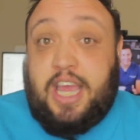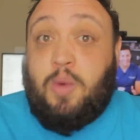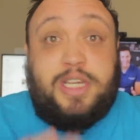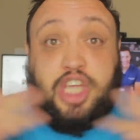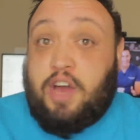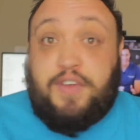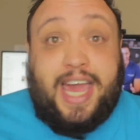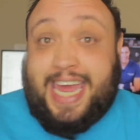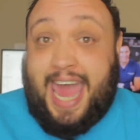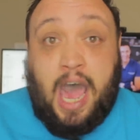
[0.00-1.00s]
there and we talk for
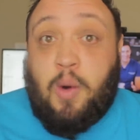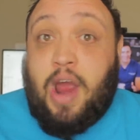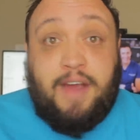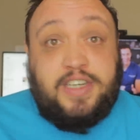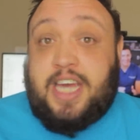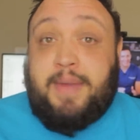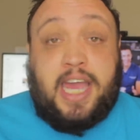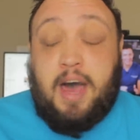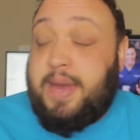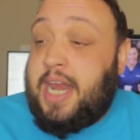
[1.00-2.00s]
like an hour every time I
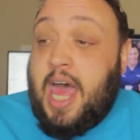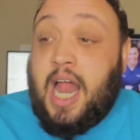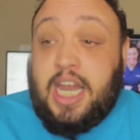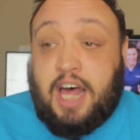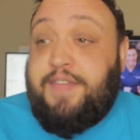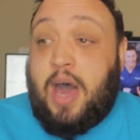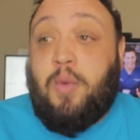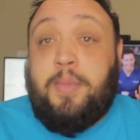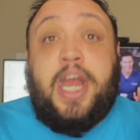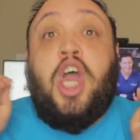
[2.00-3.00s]
come in. Love that
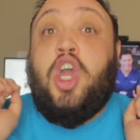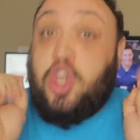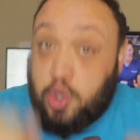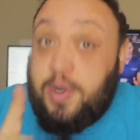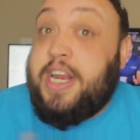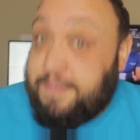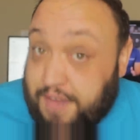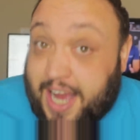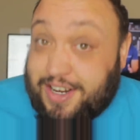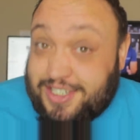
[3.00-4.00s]
woman. You need to
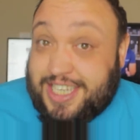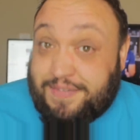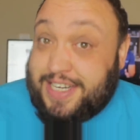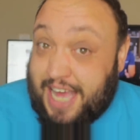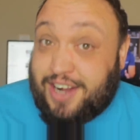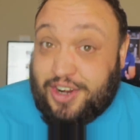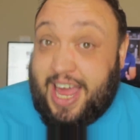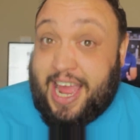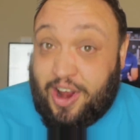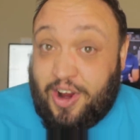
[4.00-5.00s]
find yourself a doctor
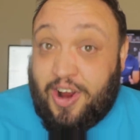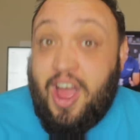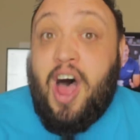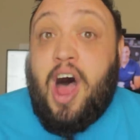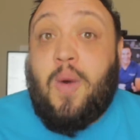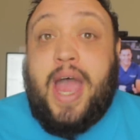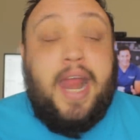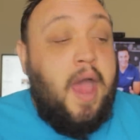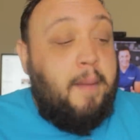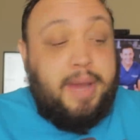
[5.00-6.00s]
like her, all
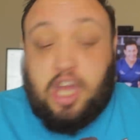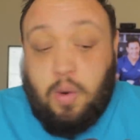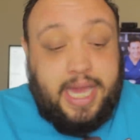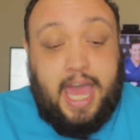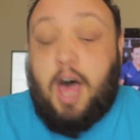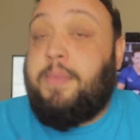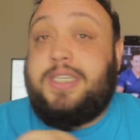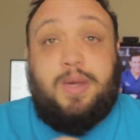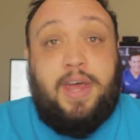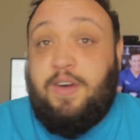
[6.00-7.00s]
right? But go get help,
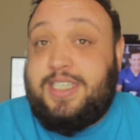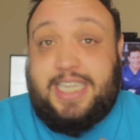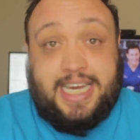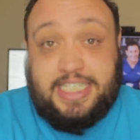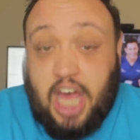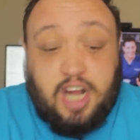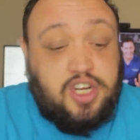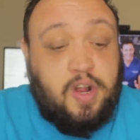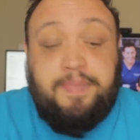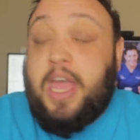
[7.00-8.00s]
whether it's seeing a
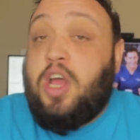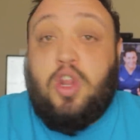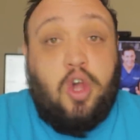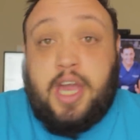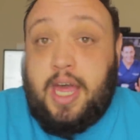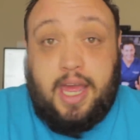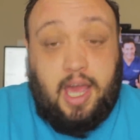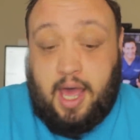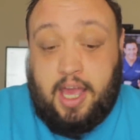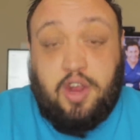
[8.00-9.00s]
doctor, look at
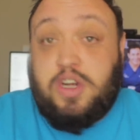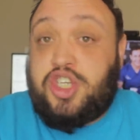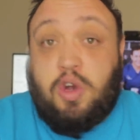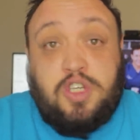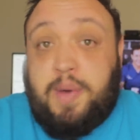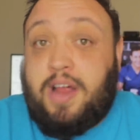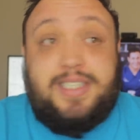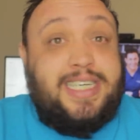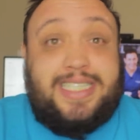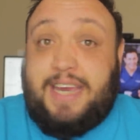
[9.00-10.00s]
uh, your insurance
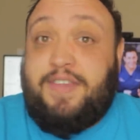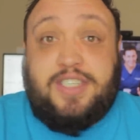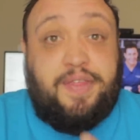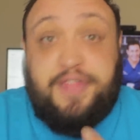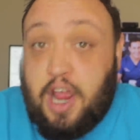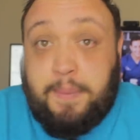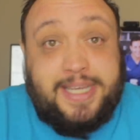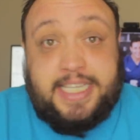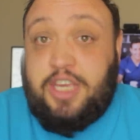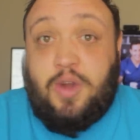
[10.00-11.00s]
policy, see if there's a
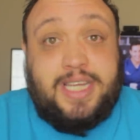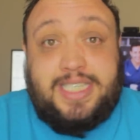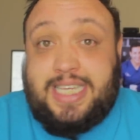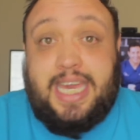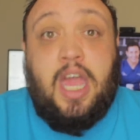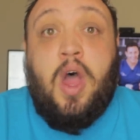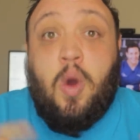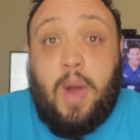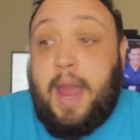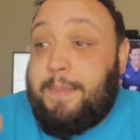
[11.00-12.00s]
therapist that you can see,
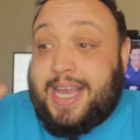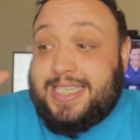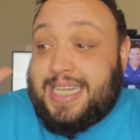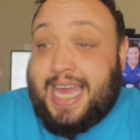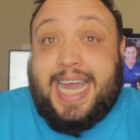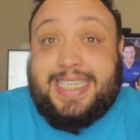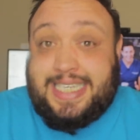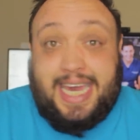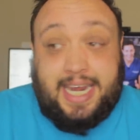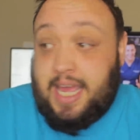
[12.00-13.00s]
right? Because like I
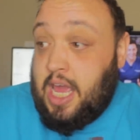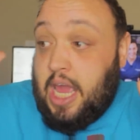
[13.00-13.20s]
said,